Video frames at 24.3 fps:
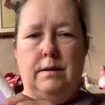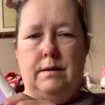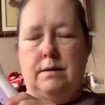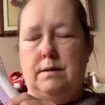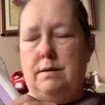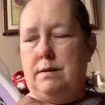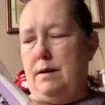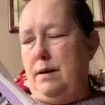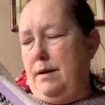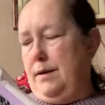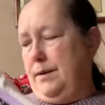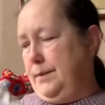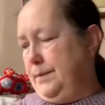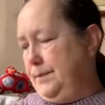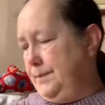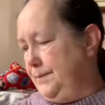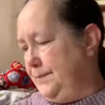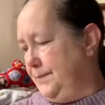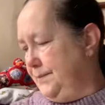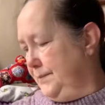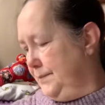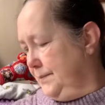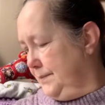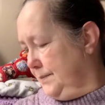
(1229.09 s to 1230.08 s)
So
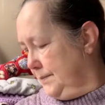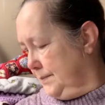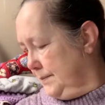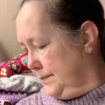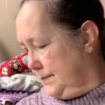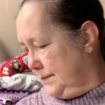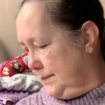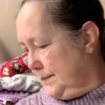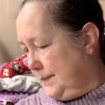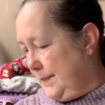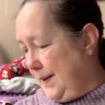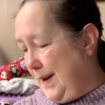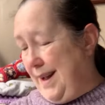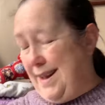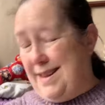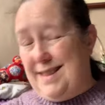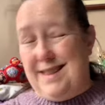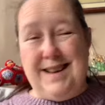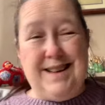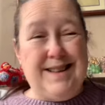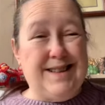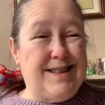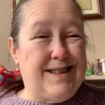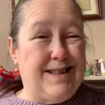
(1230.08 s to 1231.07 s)

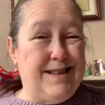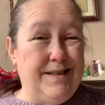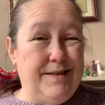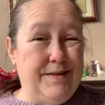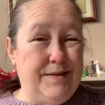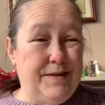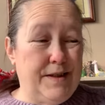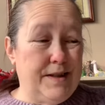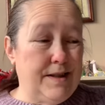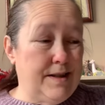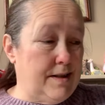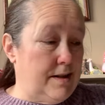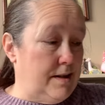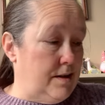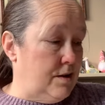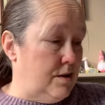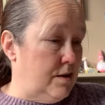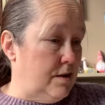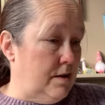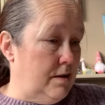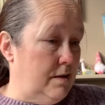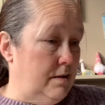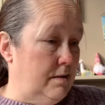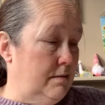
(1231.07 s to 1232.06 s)
that's it for
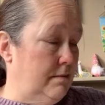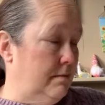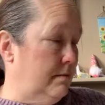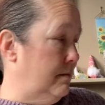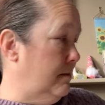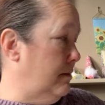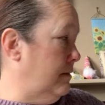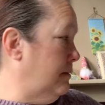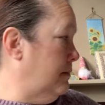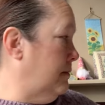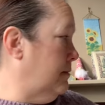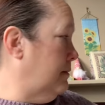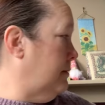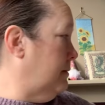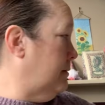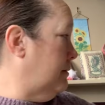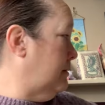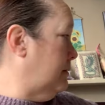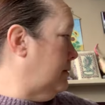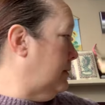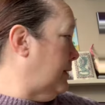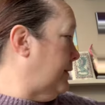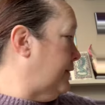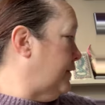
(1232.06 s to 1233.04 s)
stitching.
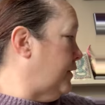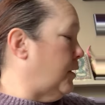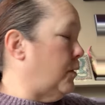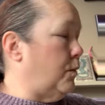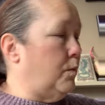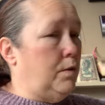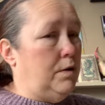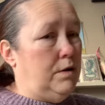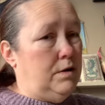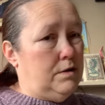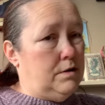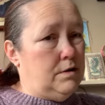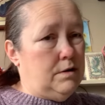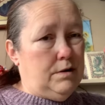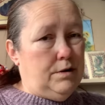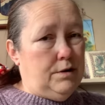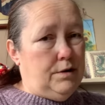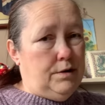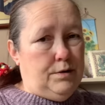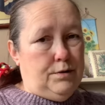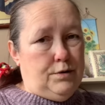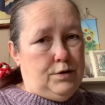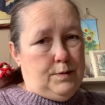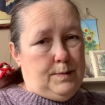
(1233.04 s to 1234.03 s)
I've not worked on
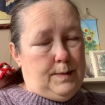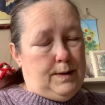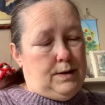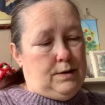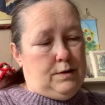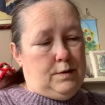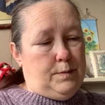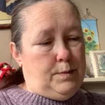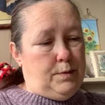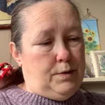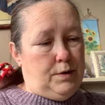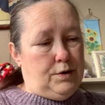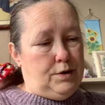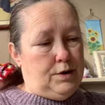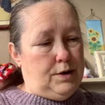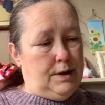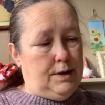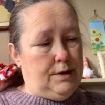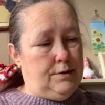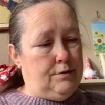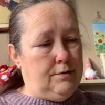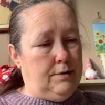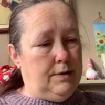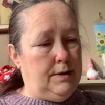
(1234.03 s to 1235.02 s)
huge amounts of
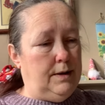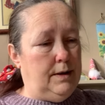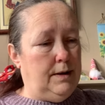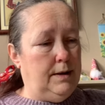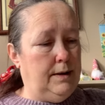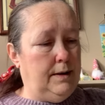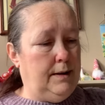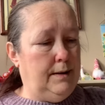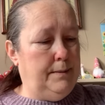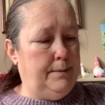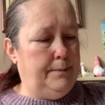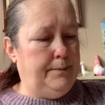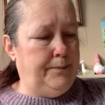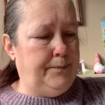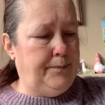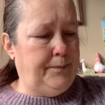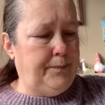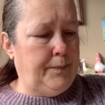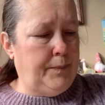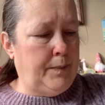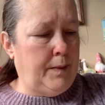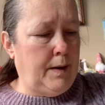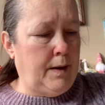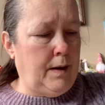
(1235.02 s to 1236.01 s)
projects, really.
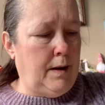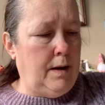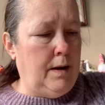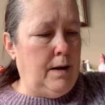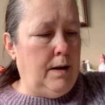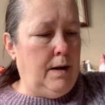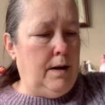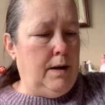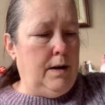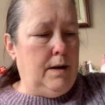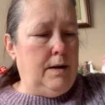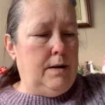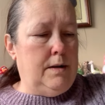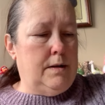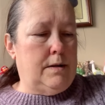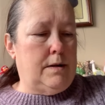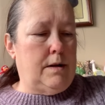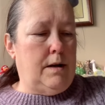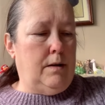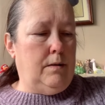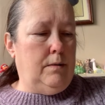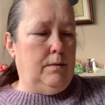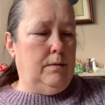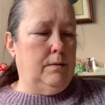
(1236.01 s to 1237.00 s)

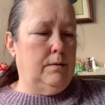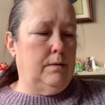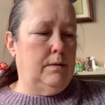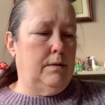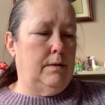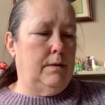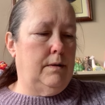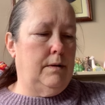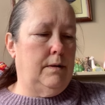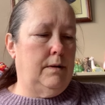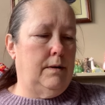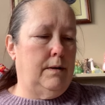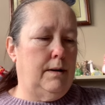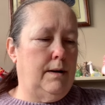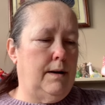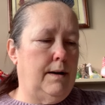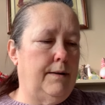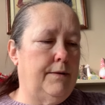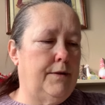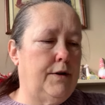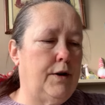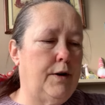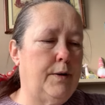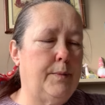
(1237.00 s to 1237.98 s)
So
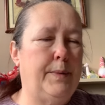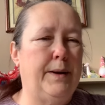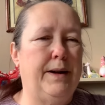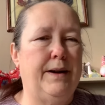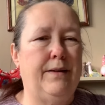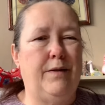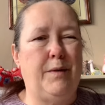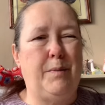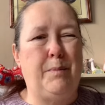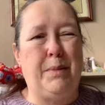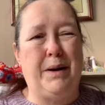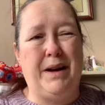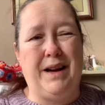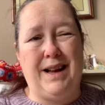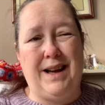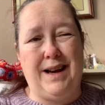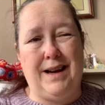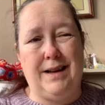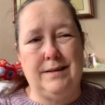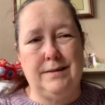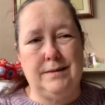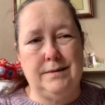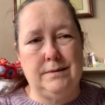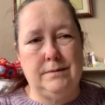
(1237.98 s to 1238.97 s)
I've got a bit of a
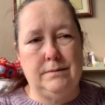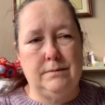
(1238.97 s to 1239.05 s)
plan.